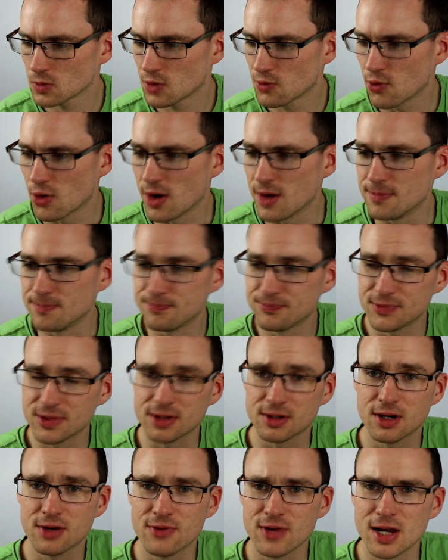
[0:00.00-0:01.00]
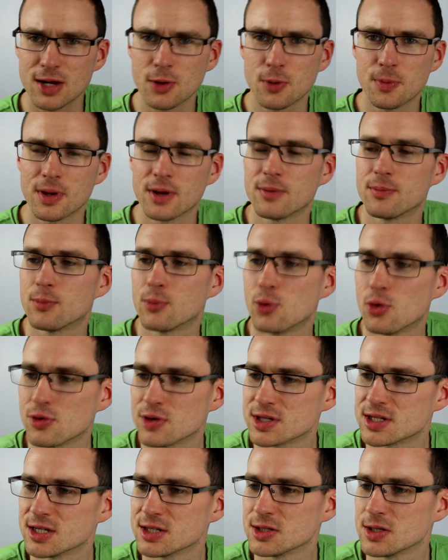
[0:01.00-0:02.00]
Right, I'm going to read a little bit
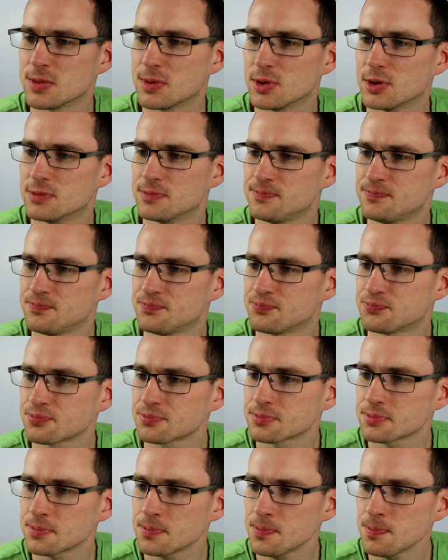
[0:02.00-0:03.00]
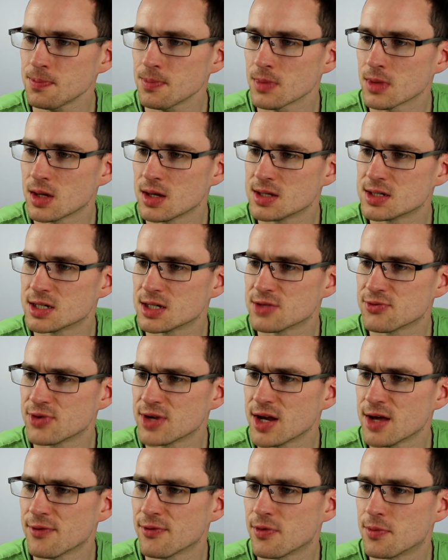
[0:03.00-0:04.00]
more it says on the bottom. It says,
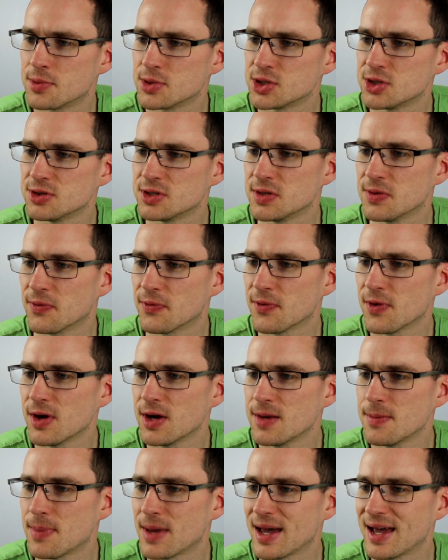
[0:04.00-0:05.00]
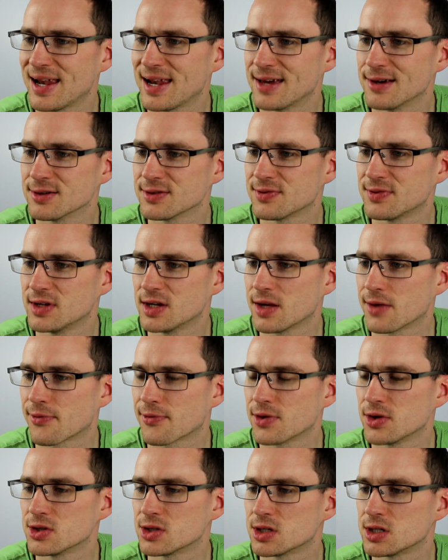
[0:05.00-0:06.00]
renowned for producing fine pale ales from the
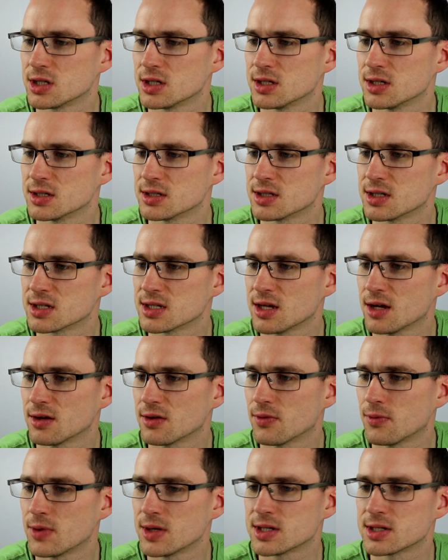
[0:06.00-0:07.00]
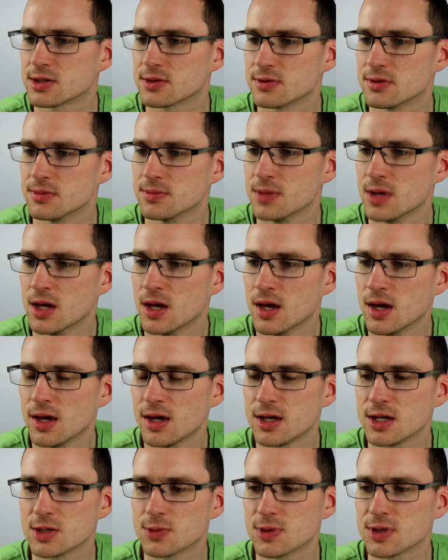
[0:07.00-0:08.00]
300 years, the town of Westerham
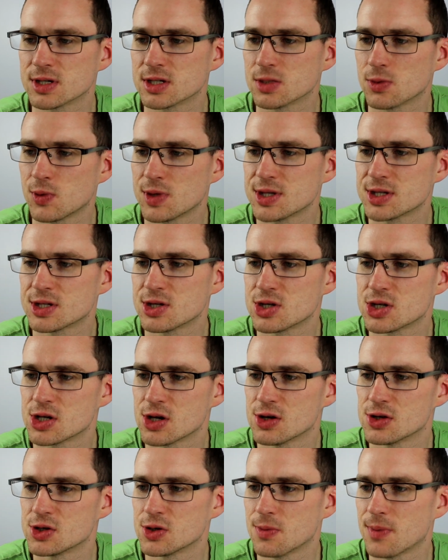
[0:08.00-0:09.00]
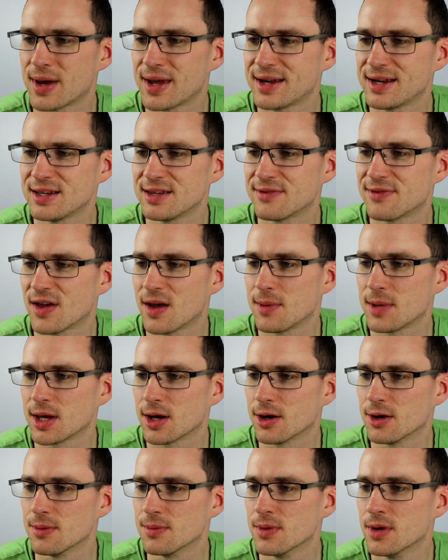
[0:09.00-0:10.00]
is where Sir Winston Churchill made his family
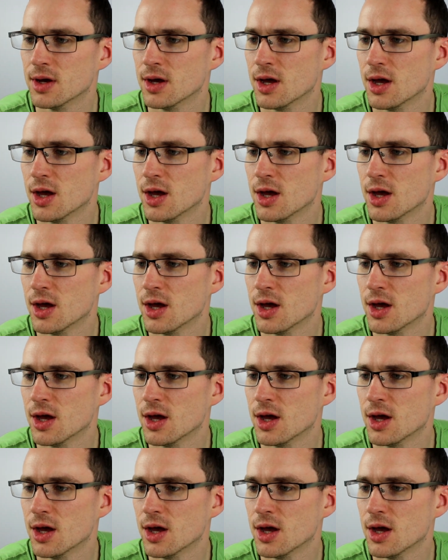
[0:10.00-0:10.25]
home.